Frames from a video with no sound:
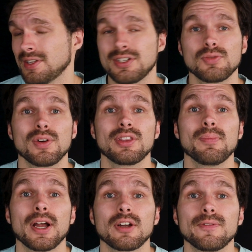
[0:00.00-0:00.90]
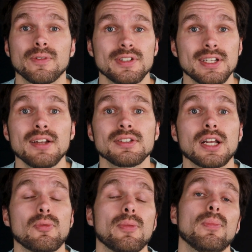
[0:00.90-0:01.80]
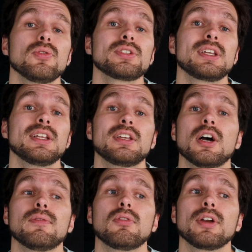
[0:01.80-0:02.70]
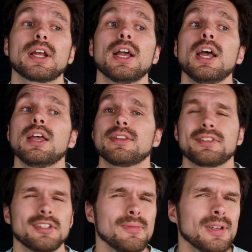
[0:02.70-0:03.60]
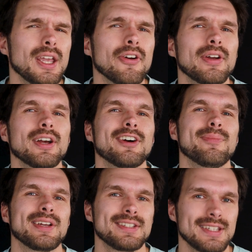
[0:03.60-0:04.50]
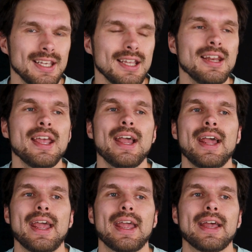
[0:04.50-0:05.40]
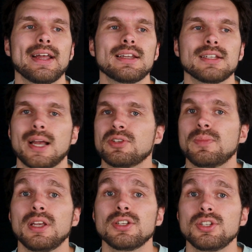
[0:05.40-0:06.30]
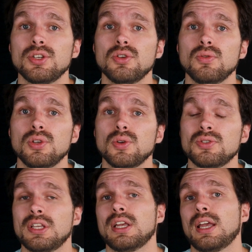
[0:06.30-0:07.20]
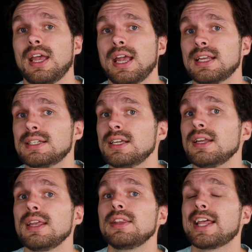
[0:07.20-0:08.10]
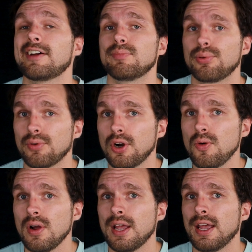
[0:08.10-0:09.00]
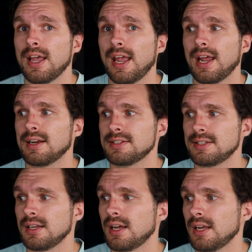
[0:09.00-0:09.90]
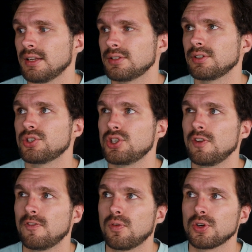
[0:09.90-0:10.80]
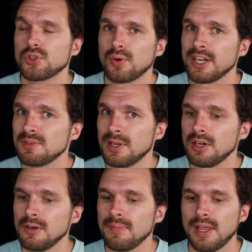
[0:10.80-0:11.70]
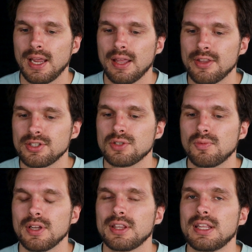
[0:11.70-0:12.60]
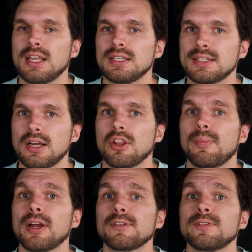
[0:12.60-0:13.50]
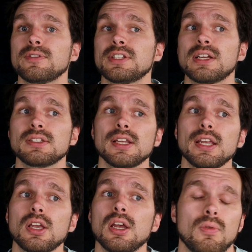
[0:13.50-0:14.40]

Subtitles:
this is what the microphone sounds like with Moleskin covering the stomach area of my skin, and I'm speaking to you using a Deity Lav Pro and a Sennheiser G4 transmitter, and this is what the sound of the microphone sounds like